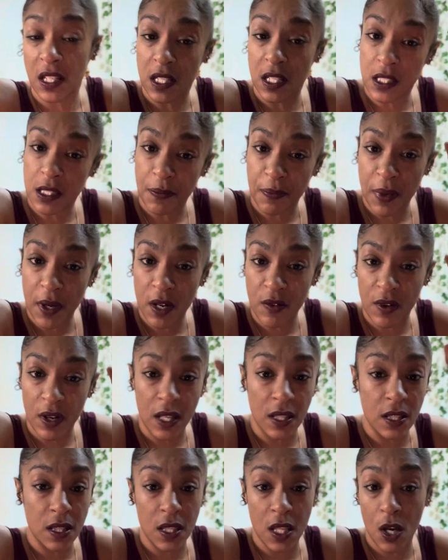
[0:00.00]
disappearing,
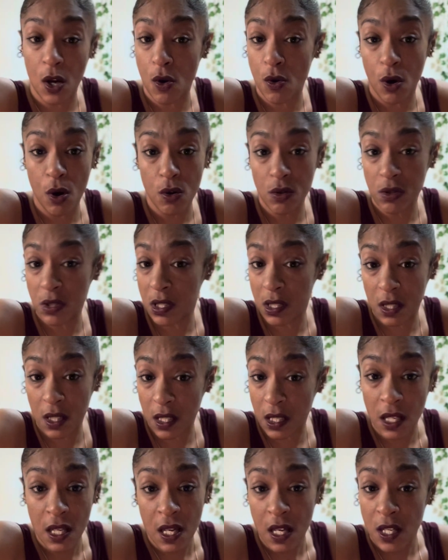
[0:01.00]
and then they go ghost, and
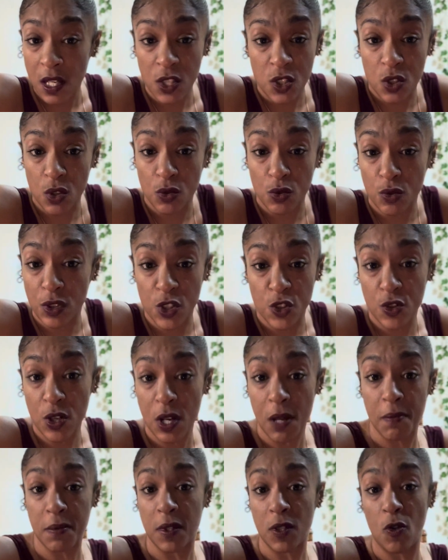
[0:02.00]
then so do the
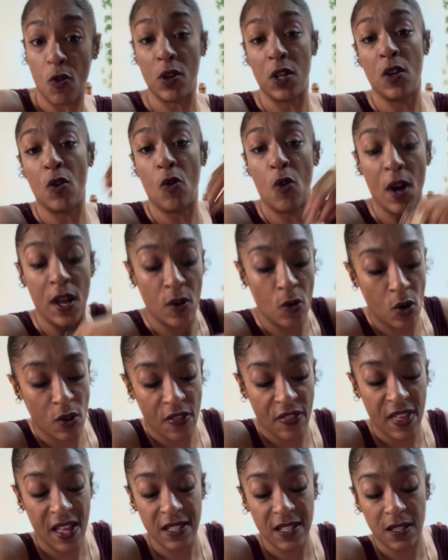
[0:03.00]
dreams and all the
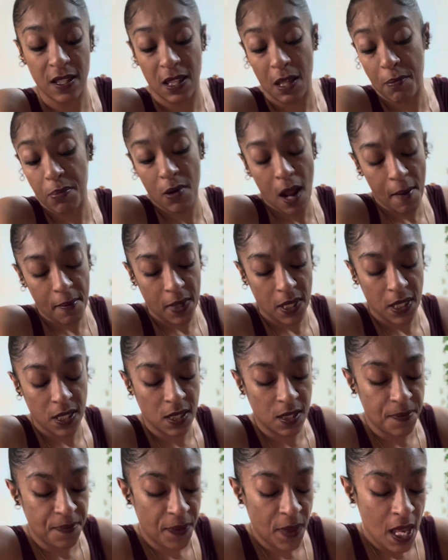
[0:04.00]
things that they promise.